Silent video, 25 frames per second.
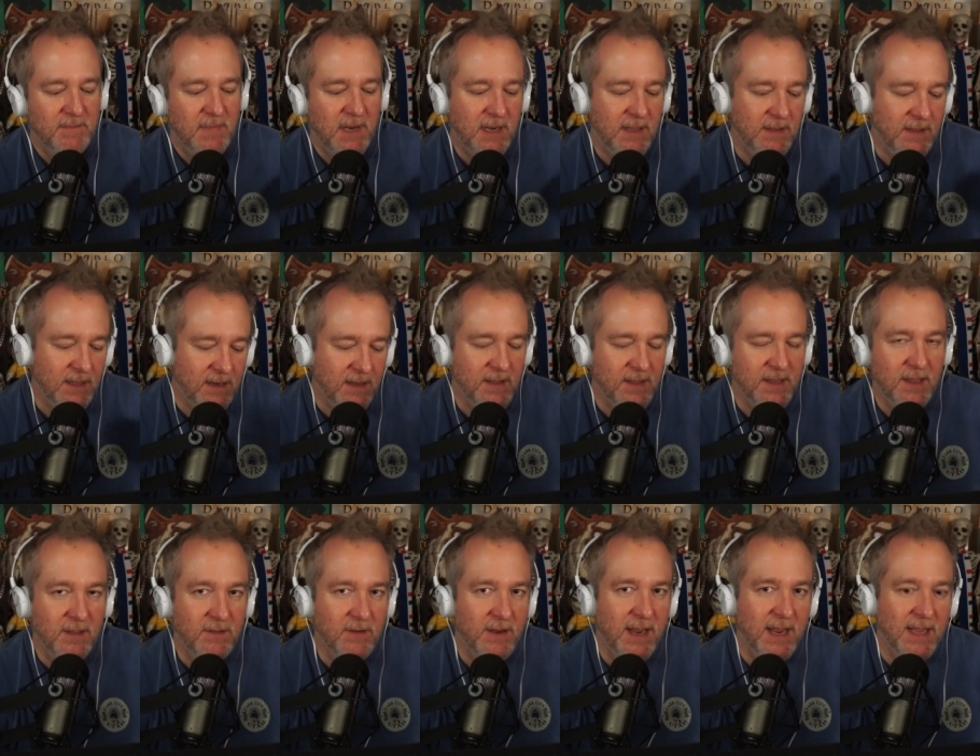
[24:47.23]
And then on
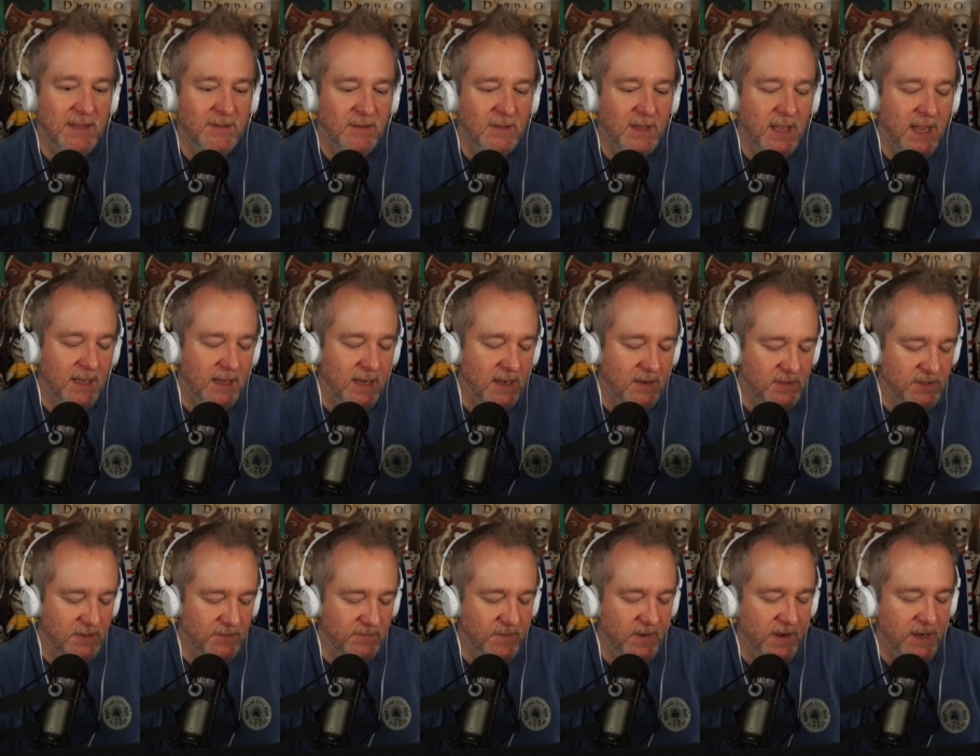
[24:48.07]
the other hand, they're like,
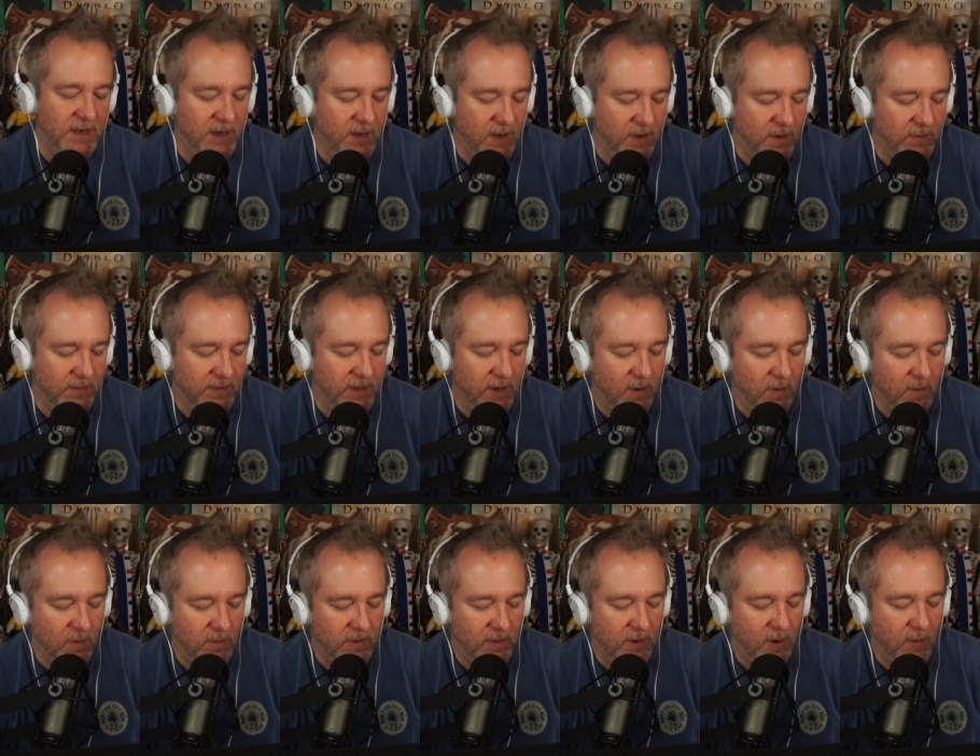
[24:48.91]
"Here's your friend code.
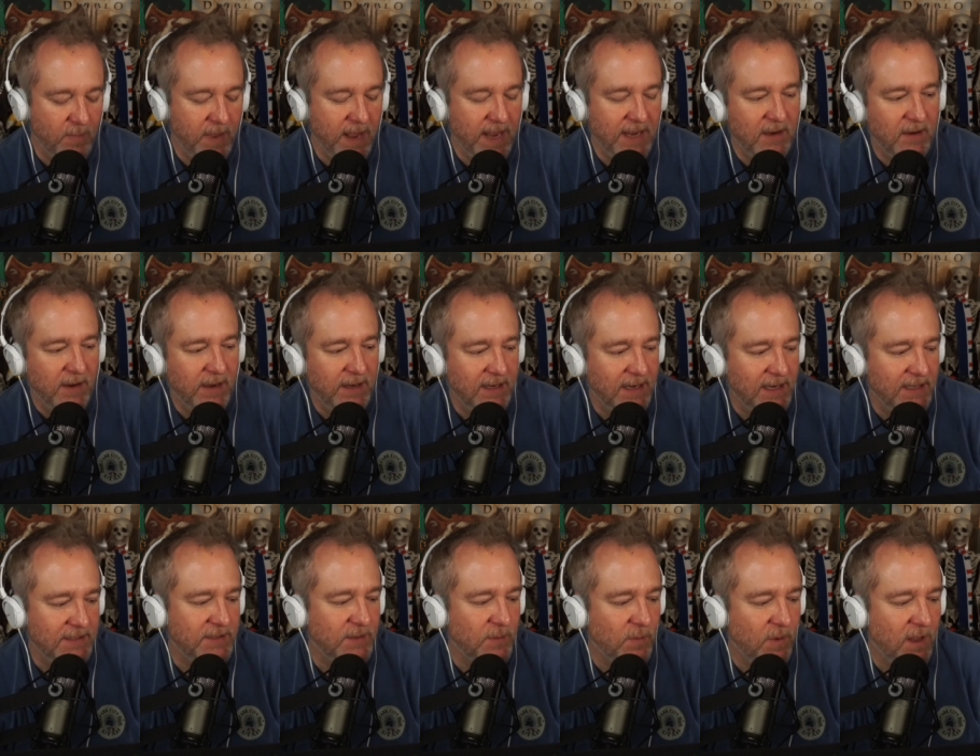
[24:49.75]
Go go bang your head
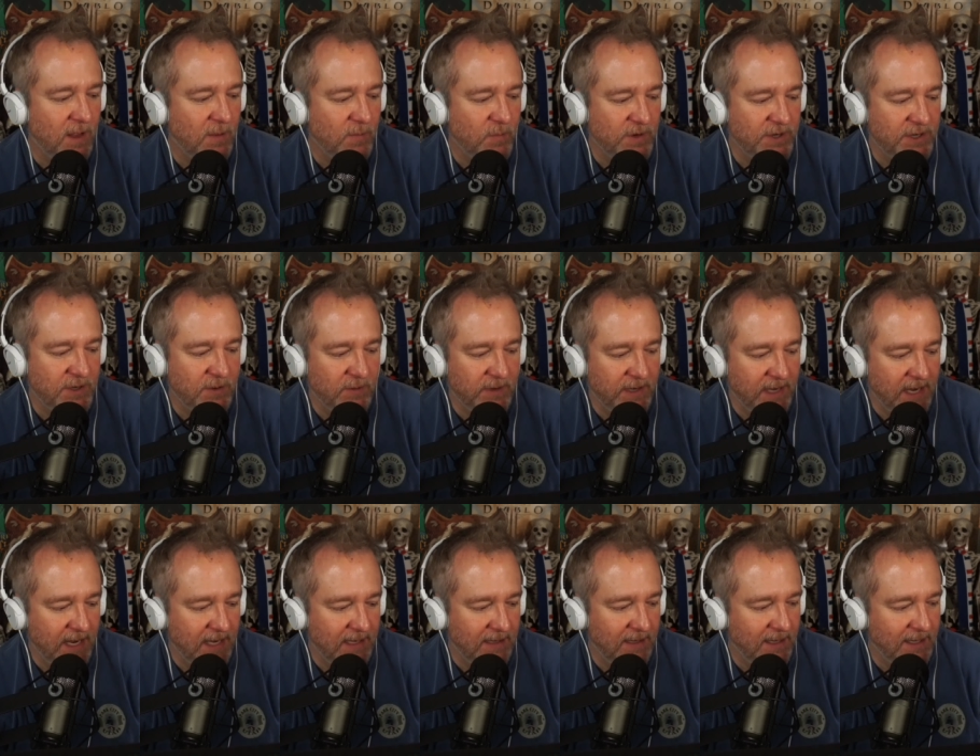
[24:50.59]
against the wall and wish you were
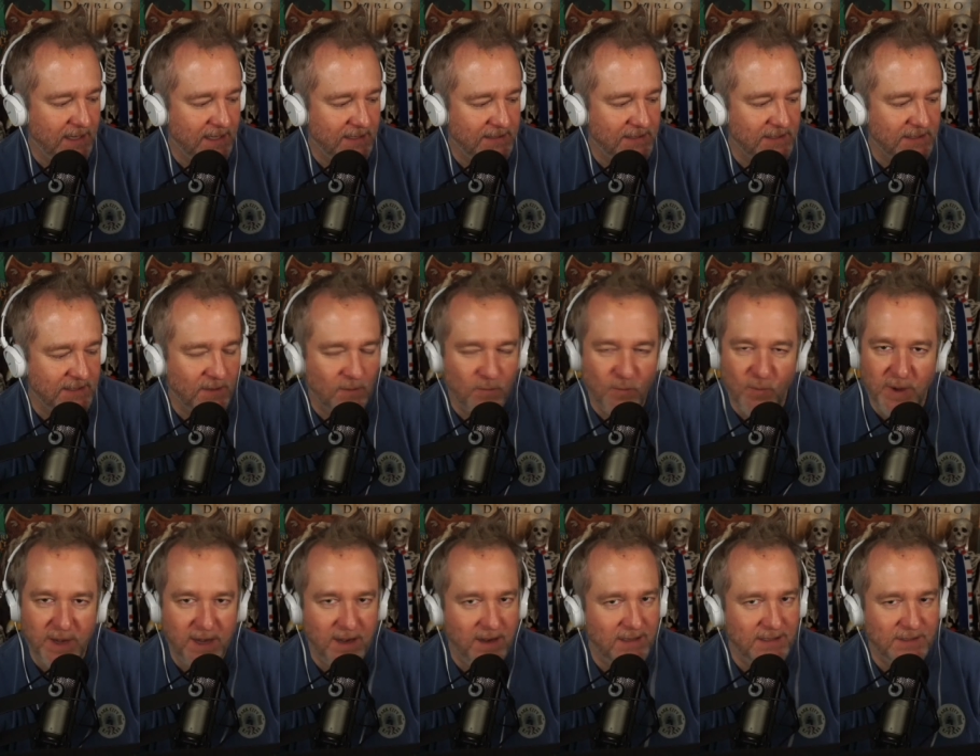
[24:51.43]
dead." Like it's just a
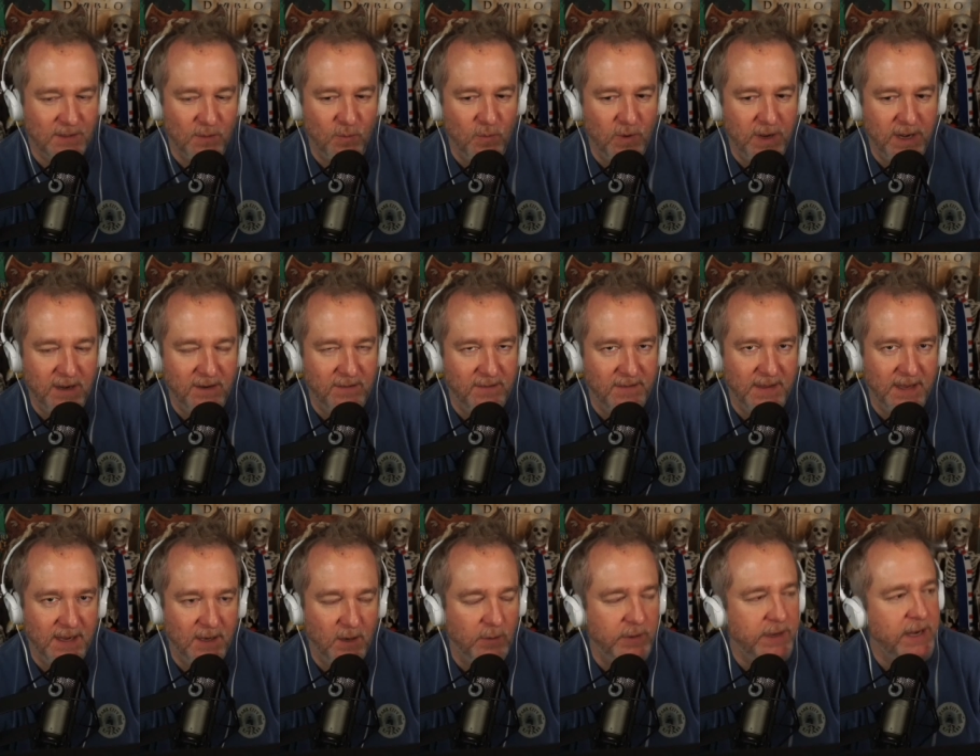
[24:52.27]
weird, it's a weird
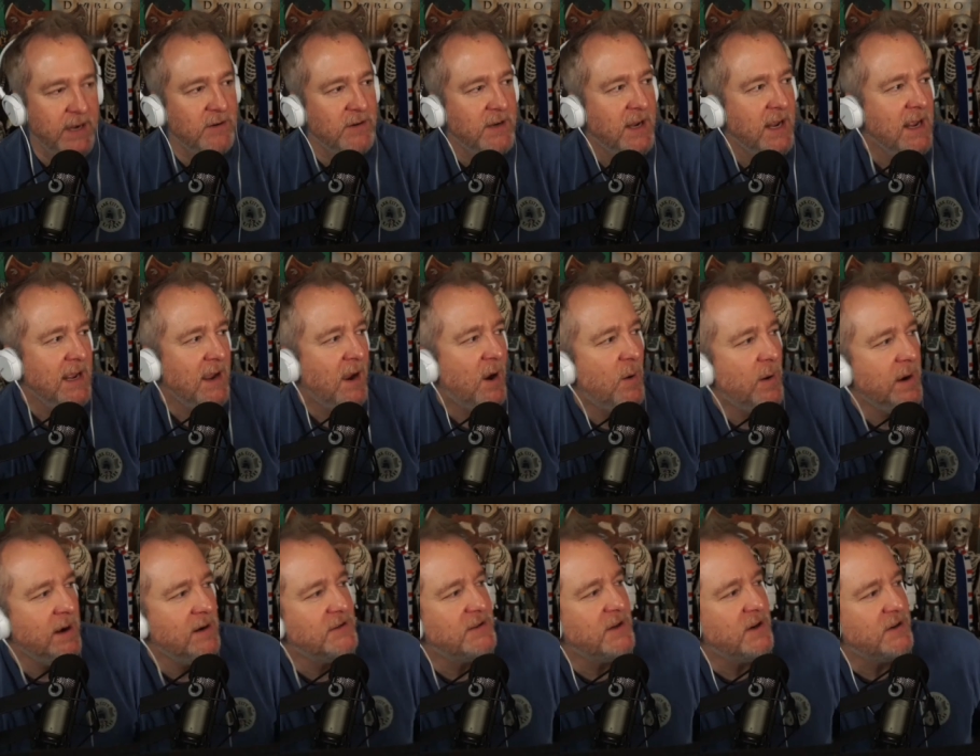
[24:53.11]
thing. Oh, here, oh
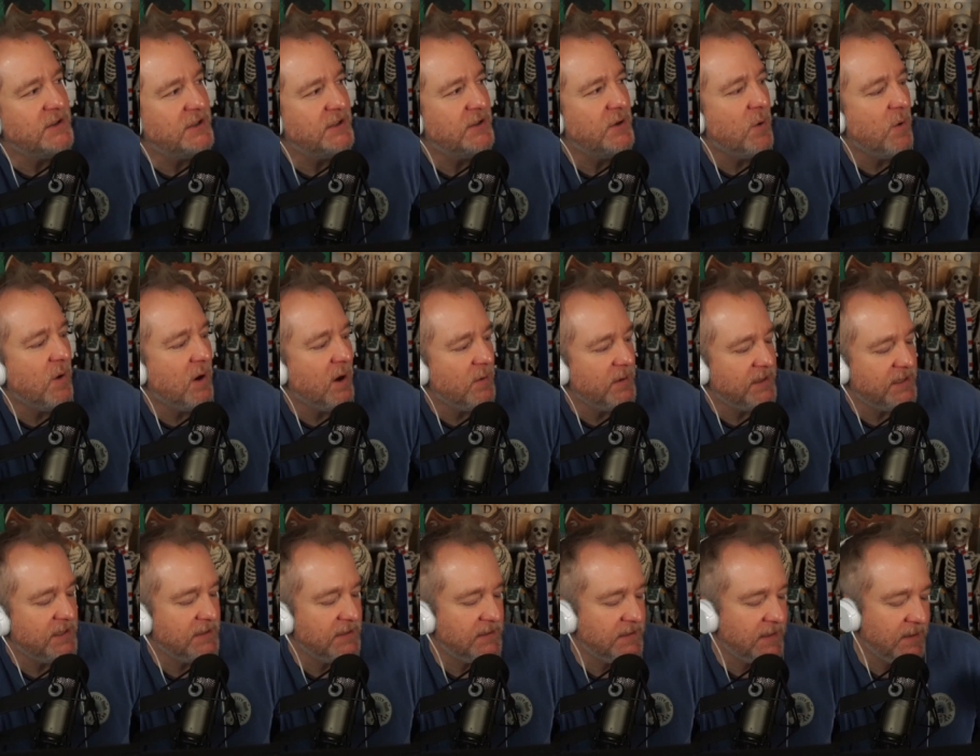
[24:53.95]
here's our store,
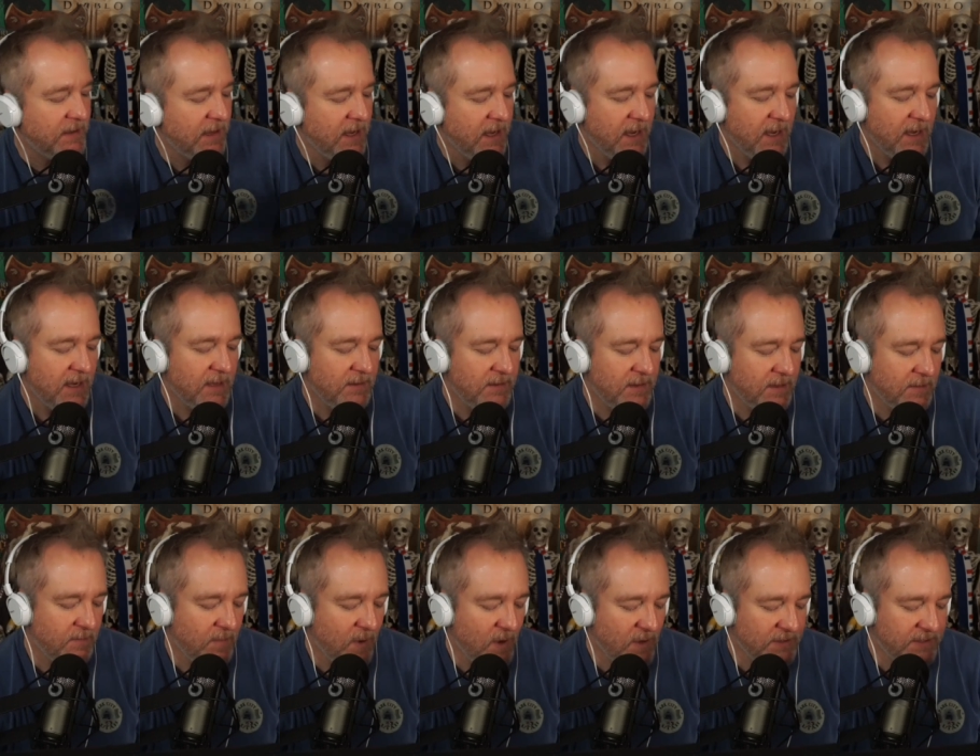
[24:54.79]
which is the
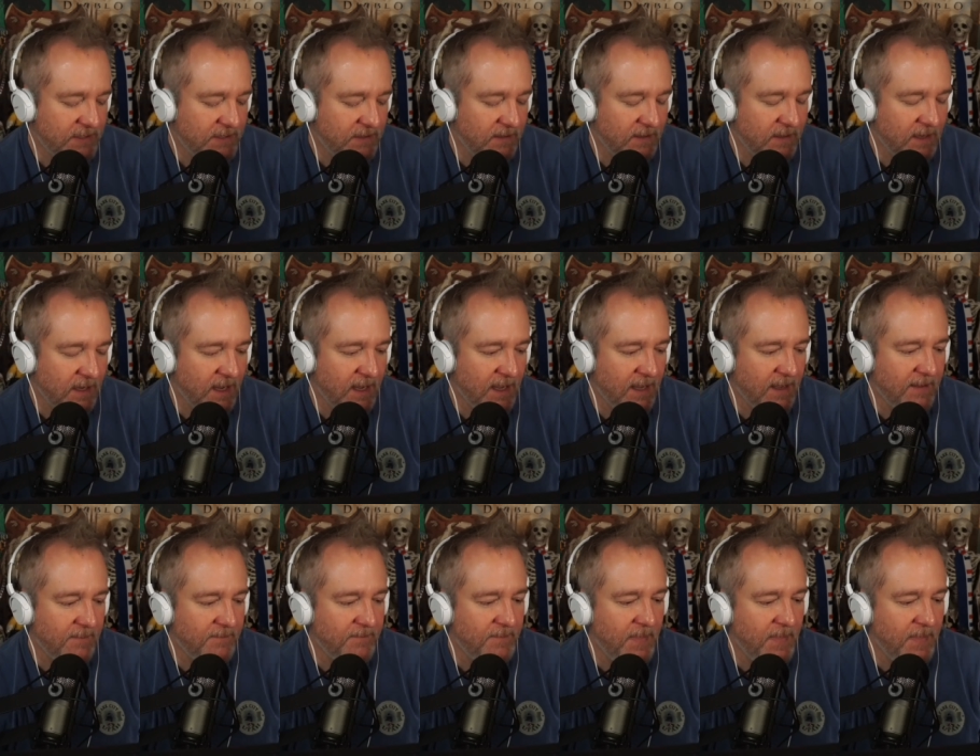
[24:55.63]
the most uh,